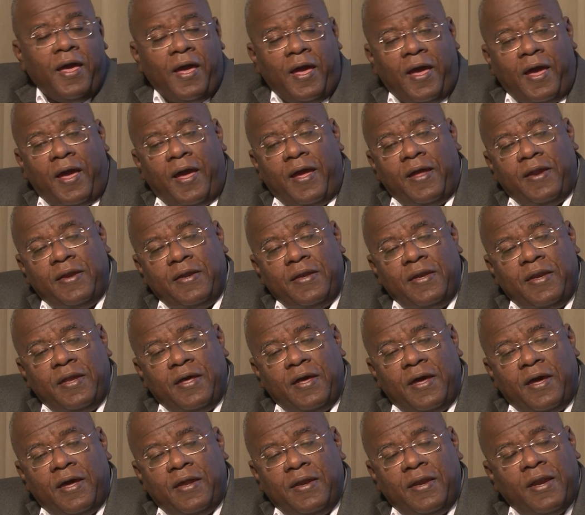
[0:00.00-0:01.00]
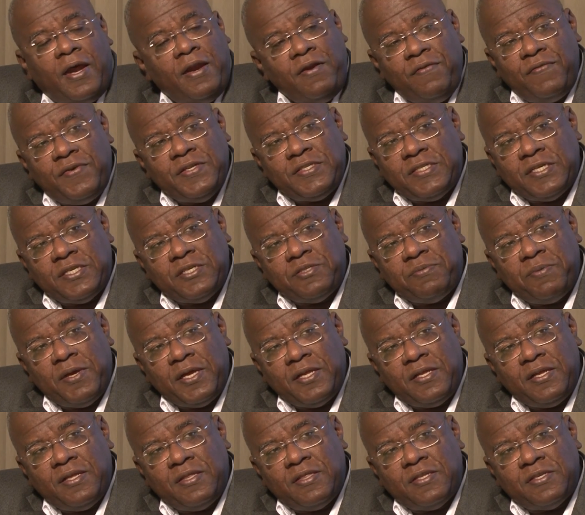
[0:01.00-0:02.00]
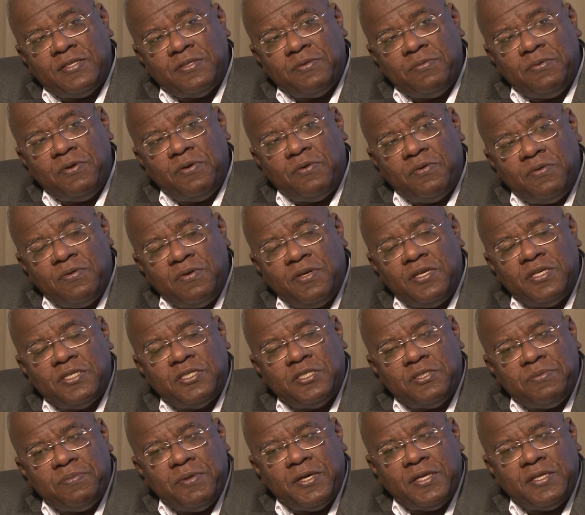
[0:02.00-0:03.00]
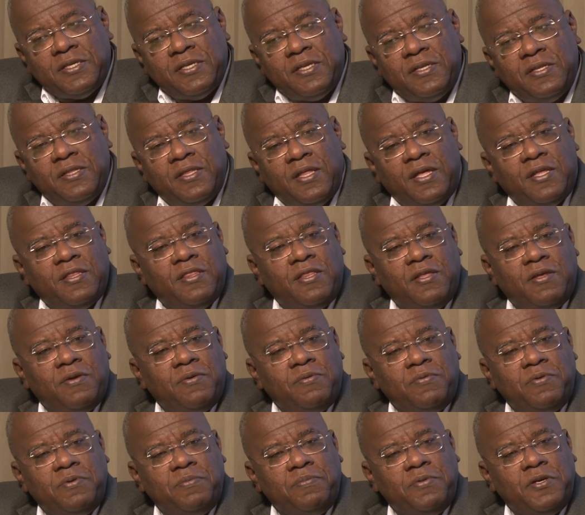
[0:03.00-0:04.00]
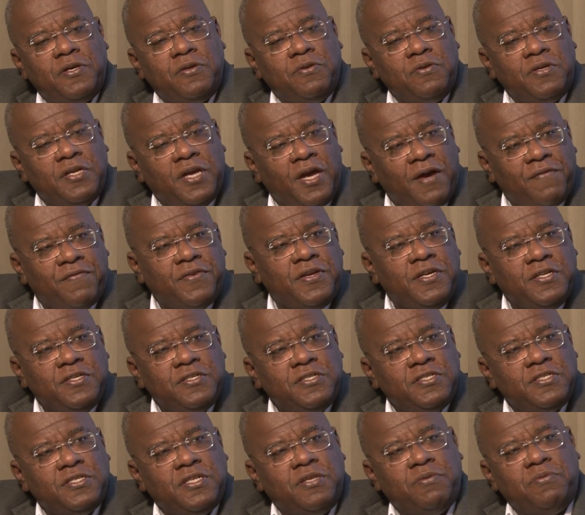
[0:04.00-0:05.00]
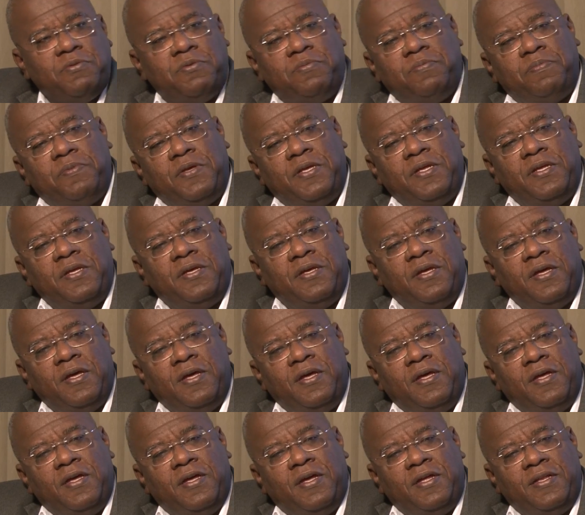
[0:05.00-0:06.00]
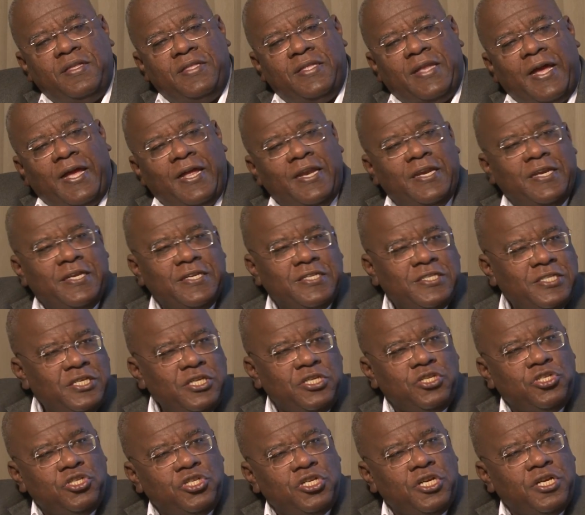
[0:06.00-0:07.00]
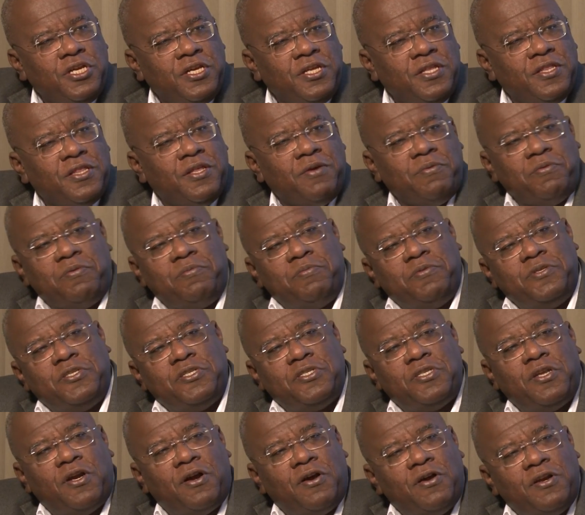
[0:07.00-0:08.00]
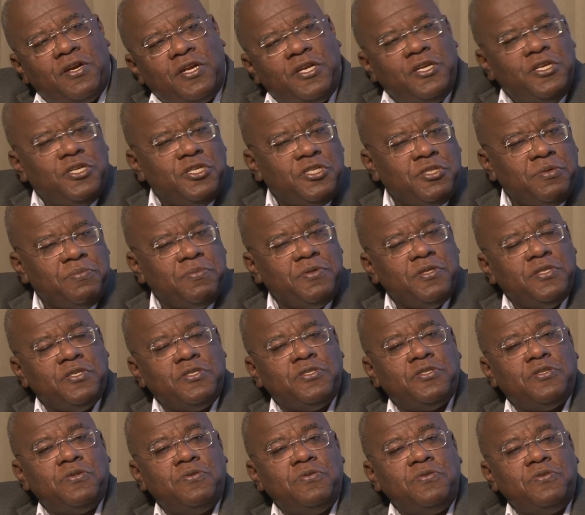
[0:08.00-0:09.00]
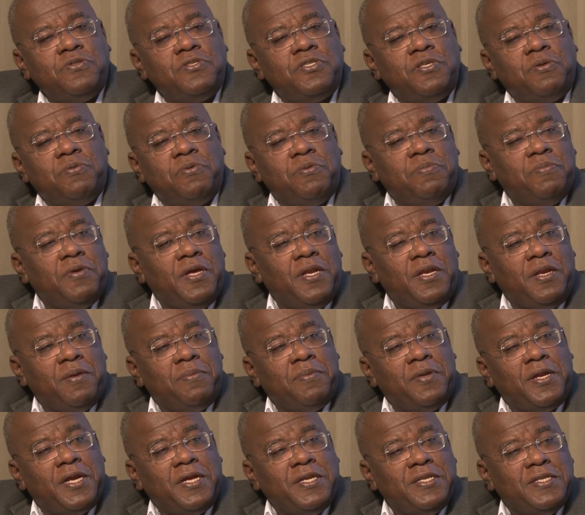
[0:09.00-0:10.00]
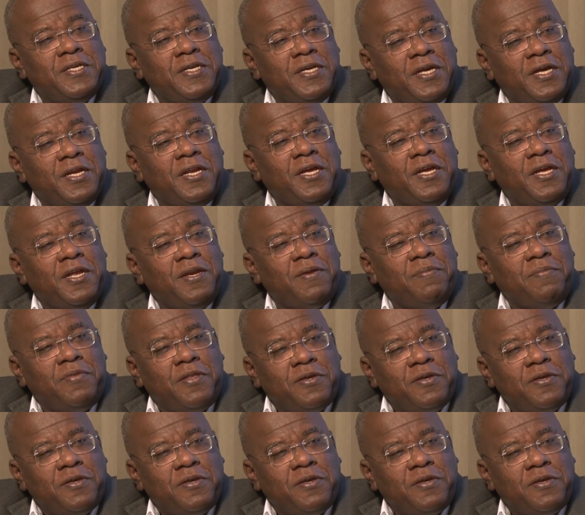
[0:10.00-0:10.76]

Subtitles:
And none of us expected this. We all expected that there would be good governance, there would be daily teaching, there would be strong leadership in the schools, there would be a liberating curriculum.